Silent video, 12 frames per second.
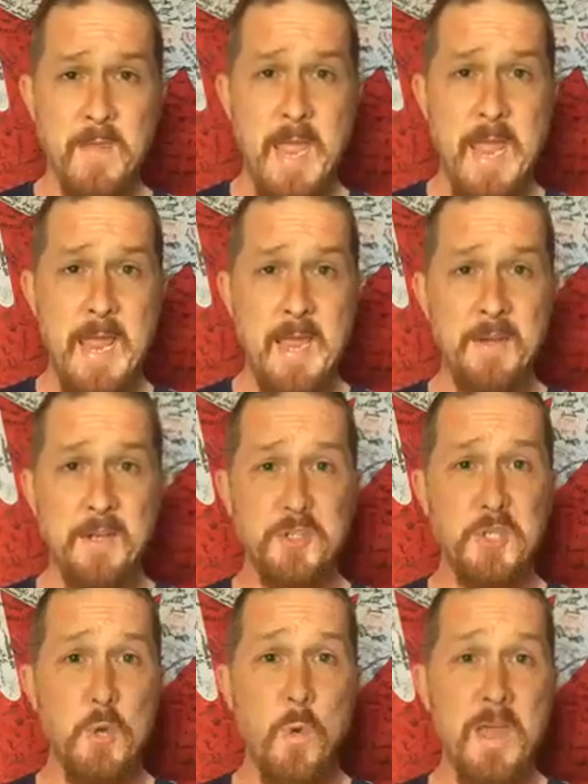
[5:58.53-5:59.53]
And
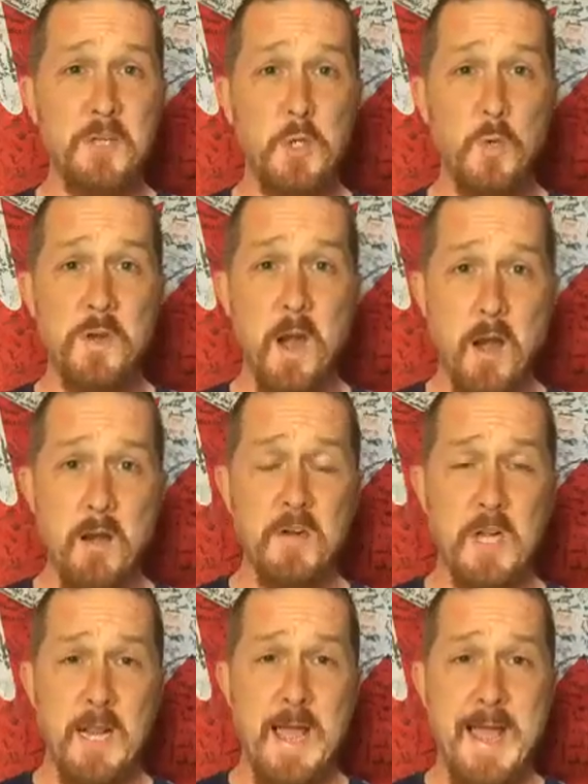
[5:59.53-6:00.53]
she went to an
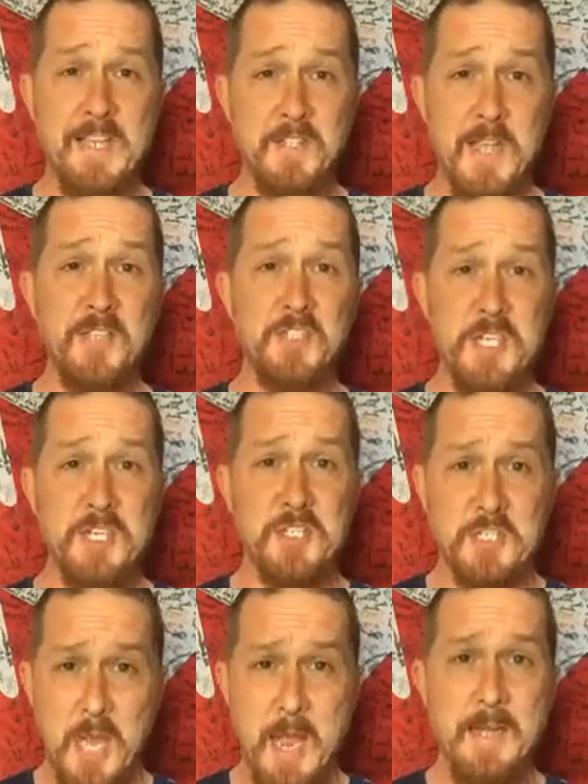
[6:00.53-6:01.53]
art class that she
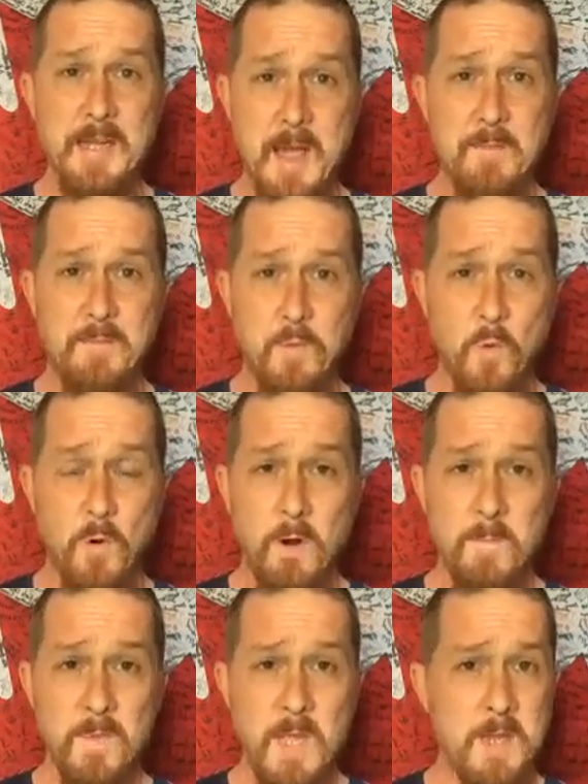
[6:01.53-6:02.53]
signed up
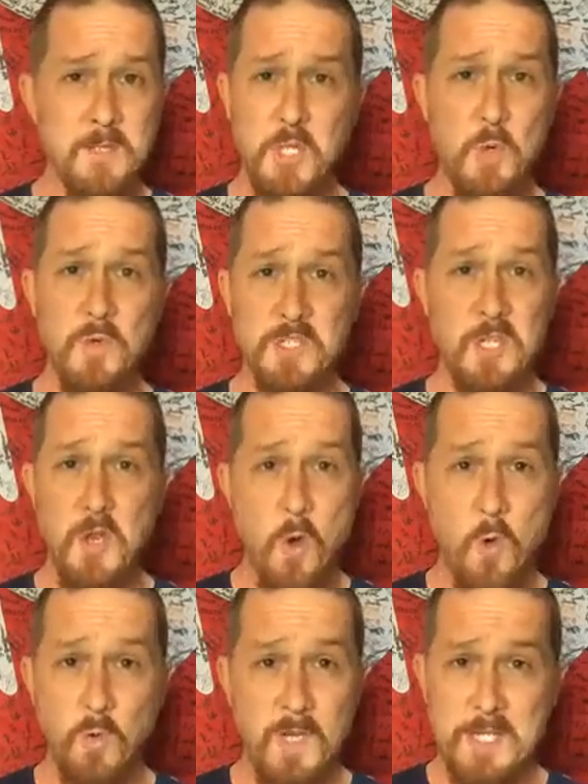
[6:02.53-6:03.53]
for. She was the
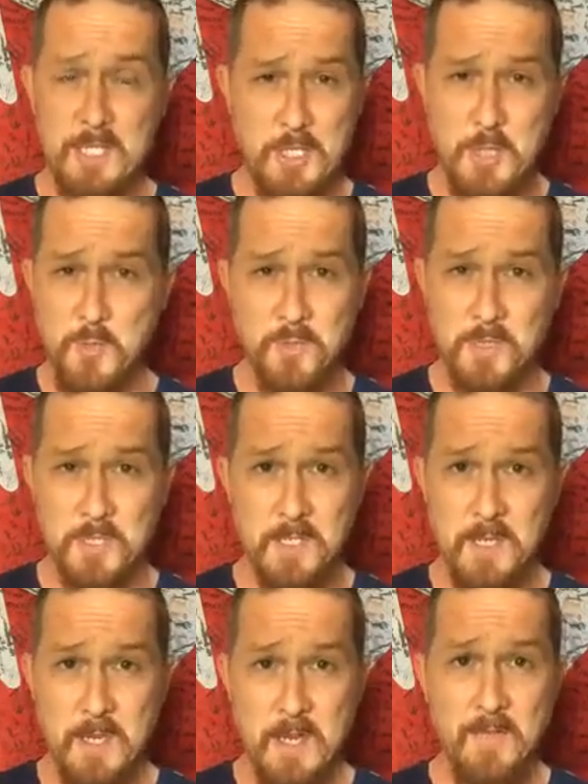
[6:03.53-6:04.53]
only
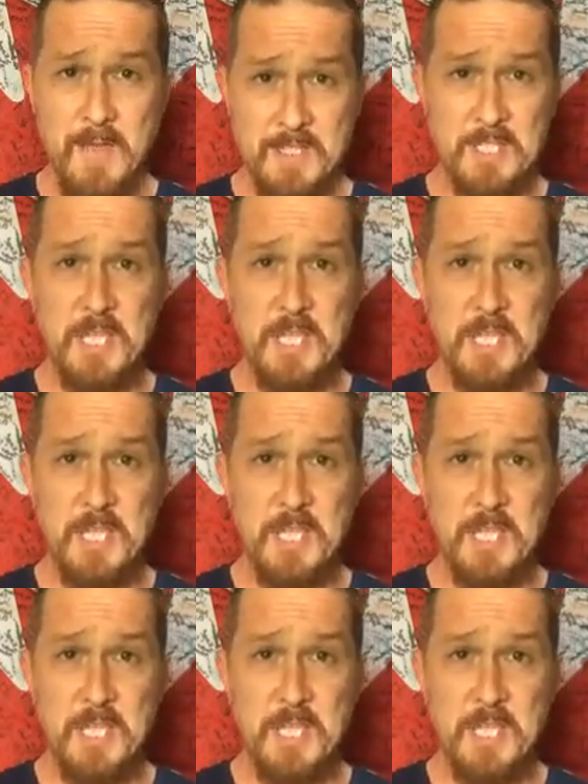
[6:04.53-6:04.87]
student that